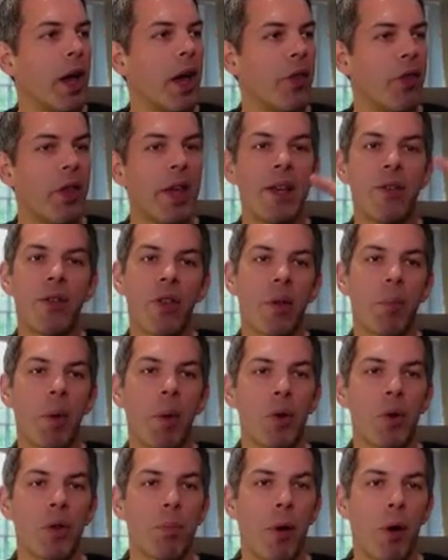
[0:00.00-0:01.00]
these are the
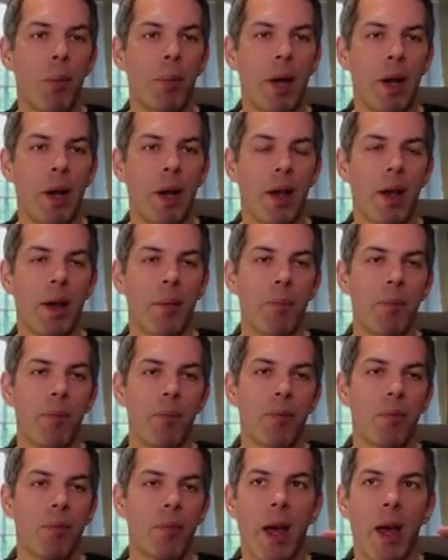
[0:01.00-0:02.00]
most popular
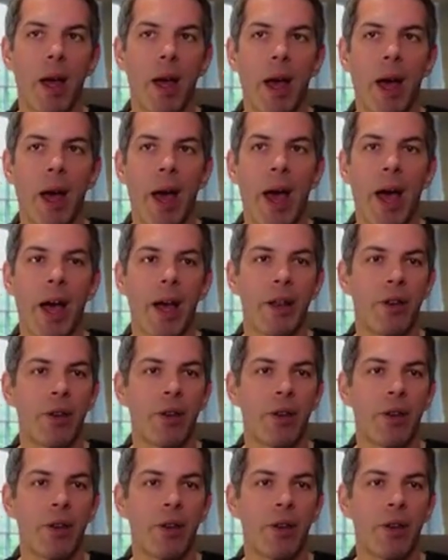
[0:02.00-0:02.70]
ad